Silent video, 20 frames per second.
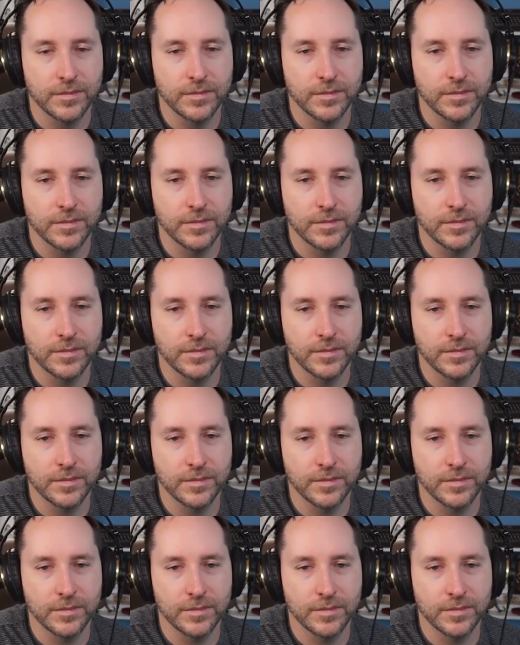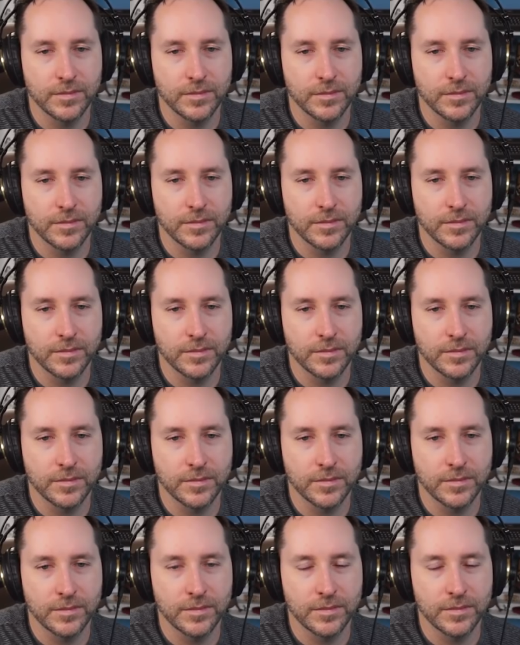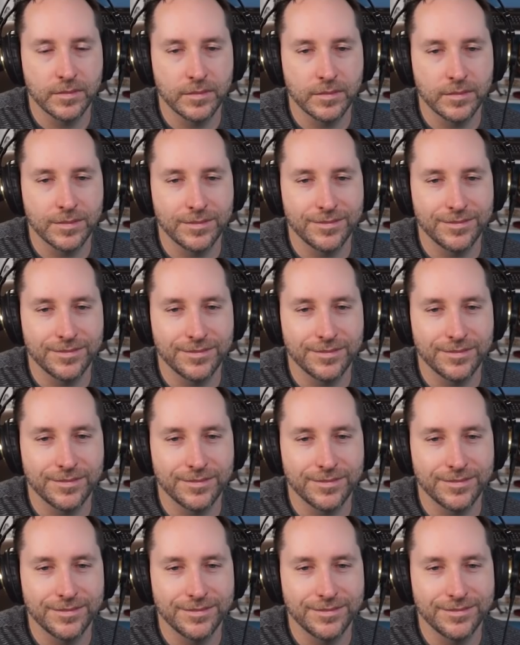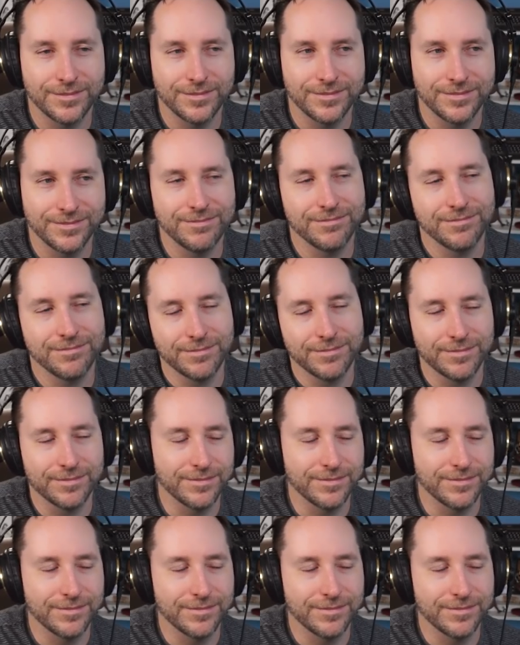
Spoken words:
(not speaking)